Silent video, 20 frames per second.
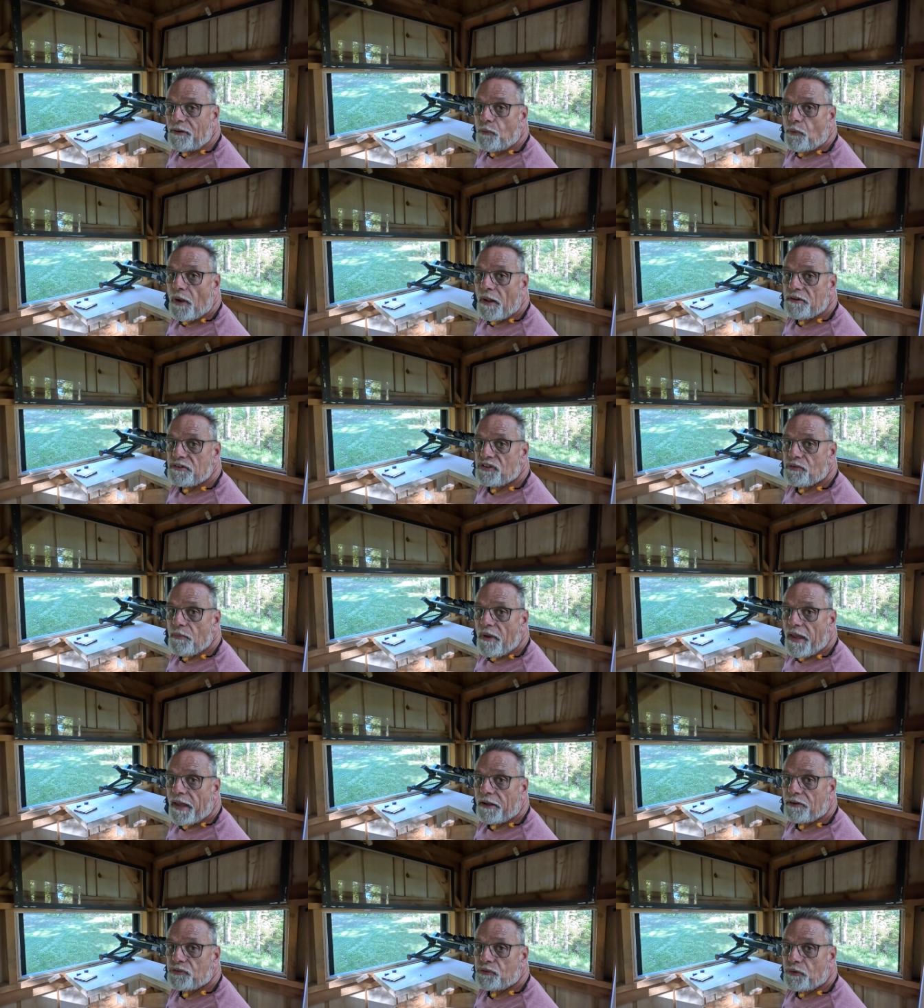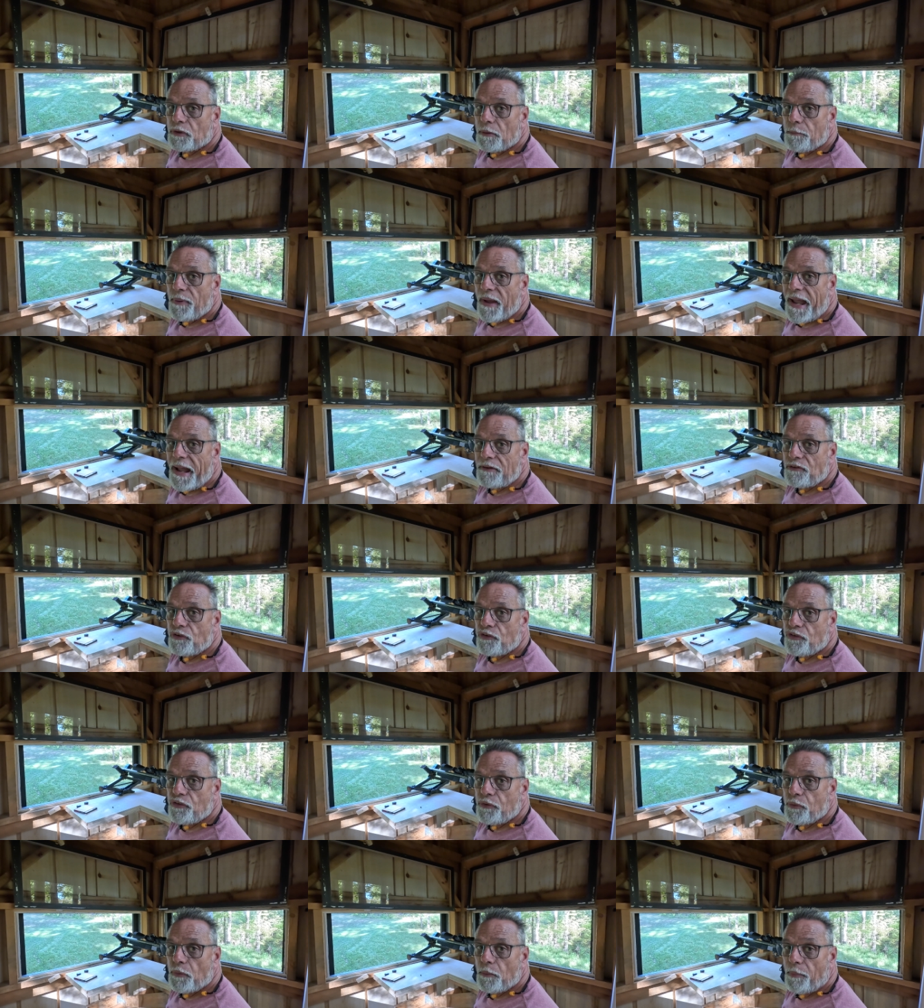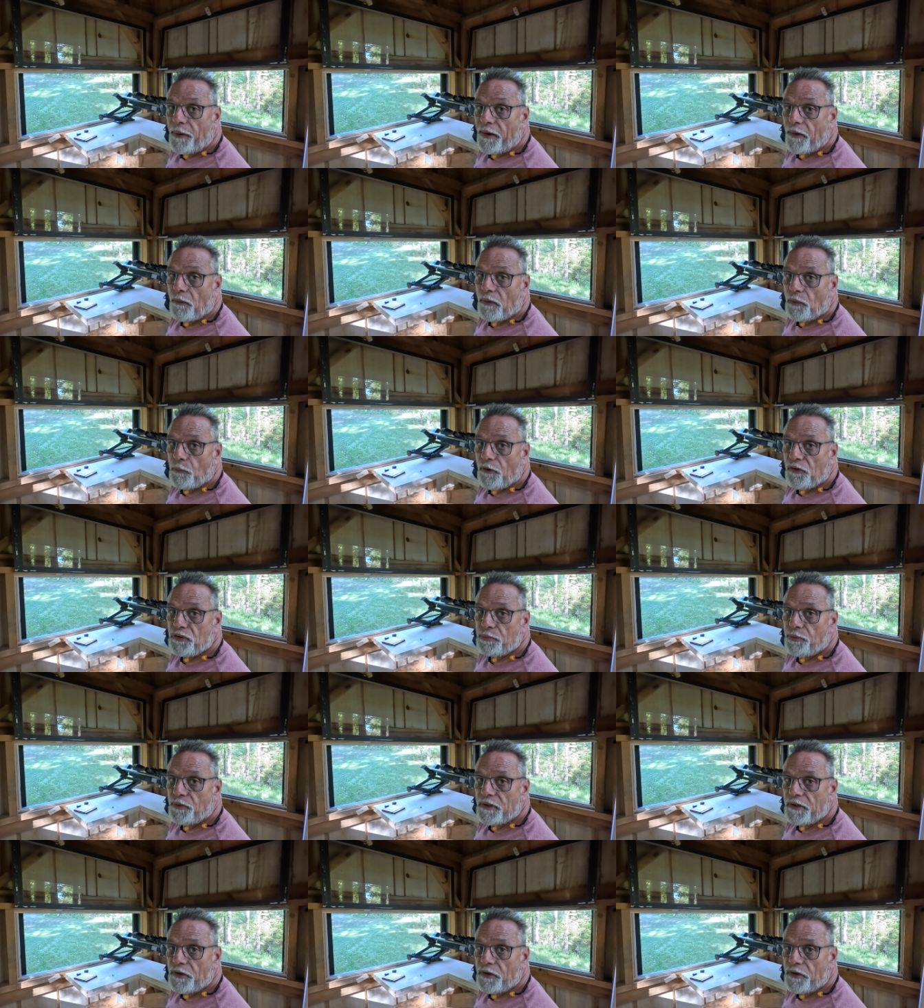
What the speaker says: run some extra patches through the barrel. It was pretty